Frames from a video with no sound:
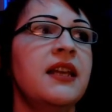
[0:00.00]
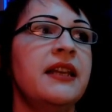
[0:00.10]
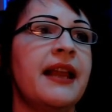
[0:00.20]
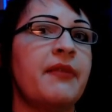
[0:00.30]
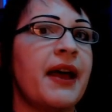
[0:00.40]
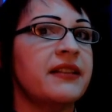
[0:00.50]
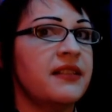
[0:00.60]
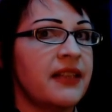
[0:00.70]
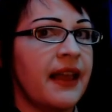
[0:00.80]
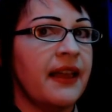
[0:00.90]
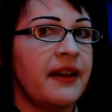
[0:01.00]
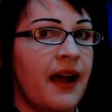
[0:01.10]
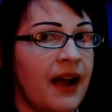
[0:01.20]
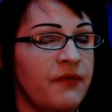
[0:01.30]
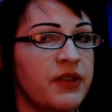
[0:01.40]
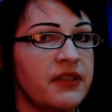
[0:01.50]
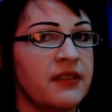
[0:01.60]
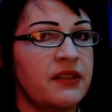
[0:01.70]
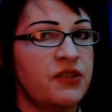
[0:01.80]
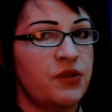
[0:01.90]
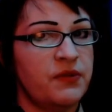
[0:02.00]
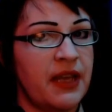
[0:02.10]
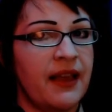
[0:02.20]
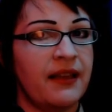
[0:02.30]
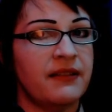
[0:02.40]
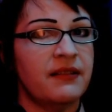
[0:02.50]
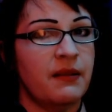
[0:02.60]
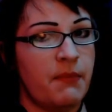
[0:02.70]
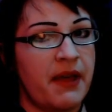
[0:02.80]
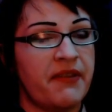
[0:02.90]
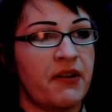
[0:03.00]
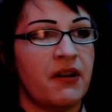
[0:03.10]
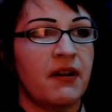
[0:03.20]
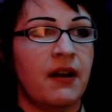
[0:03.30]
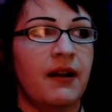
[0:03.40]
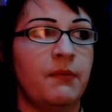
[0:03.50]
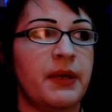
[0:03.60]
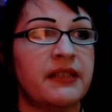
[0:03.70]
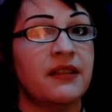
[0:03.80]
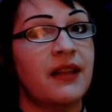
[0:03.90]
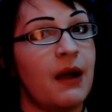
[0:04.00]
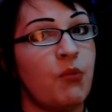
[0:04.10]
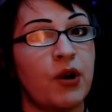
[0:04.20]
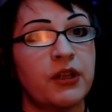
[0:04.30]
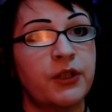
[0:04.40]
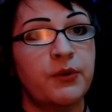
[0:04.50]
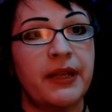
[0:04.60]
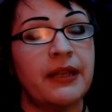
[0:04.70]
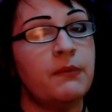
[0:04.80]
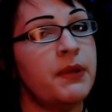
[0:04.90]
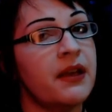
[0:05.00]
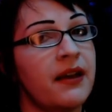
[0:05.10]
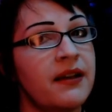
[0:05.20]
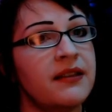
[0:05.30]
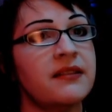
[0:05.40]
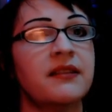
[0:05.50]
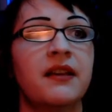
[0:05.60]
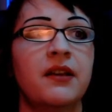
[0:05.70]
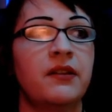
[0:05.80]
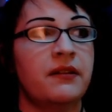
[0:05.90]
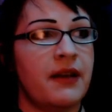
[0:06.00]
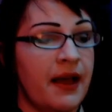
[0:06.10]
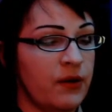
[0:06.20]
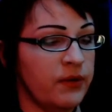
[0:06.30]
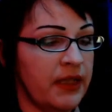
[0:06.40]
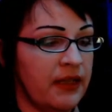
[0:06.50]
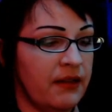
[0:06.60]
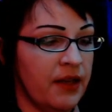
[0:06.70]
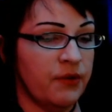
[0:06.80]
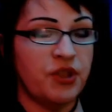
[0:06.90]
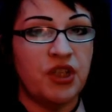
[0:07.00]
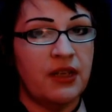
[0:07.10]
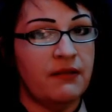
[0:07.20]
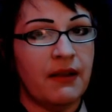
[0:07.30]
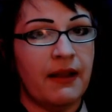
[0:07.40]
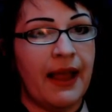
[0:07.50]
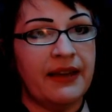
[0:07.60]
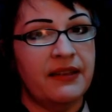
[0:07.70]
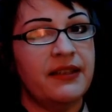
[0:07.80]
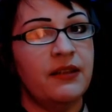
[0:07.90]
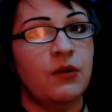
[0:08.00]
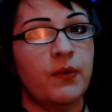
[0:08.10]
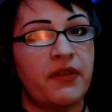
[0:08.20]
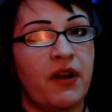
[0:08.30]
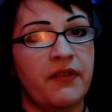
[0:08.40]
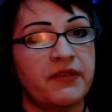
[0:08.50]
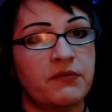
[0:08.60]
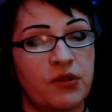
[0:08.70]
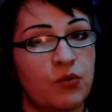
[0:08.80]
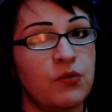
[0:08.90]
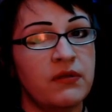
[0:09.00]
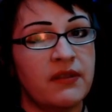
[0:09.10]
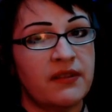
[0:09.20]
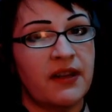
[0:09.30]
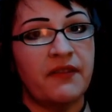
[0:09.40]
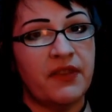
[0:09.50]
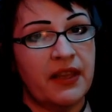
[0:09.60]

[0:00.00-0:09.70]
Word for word: Now, that said, obviously Suzette, the mother, is a lot more clued in, because not only, you know, she had to deal with all the schools and stuff that